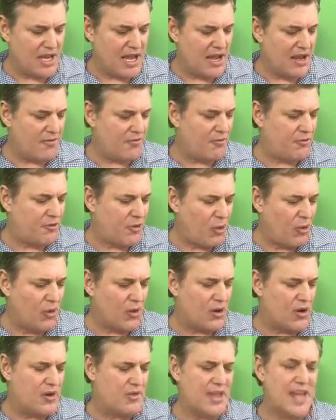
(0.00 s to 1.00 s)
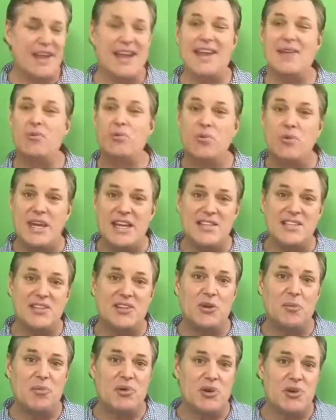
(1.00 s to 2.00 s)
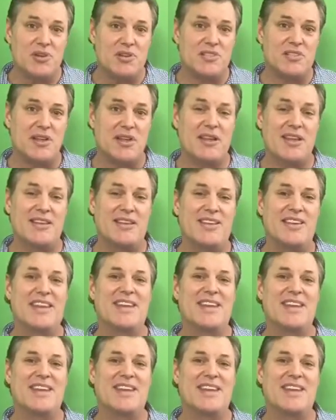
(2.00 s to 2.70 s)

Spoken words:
and 4, that a reasonable person